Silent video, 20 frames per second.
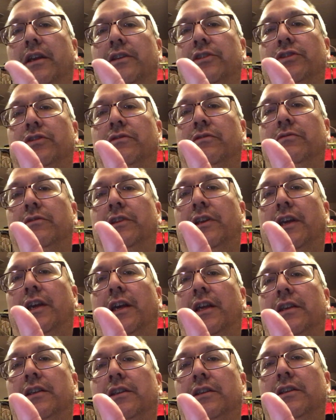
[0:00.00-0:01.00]
as you
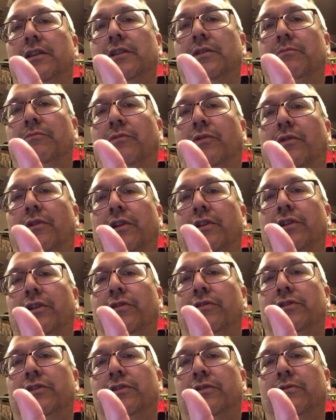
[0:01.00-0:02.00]
get more
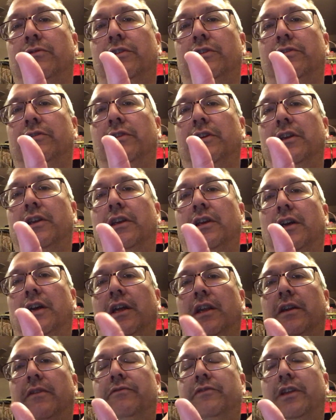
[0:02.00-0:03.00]
used to it, you can
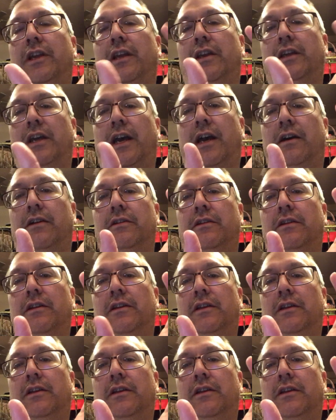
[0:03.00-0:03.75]
kind of take out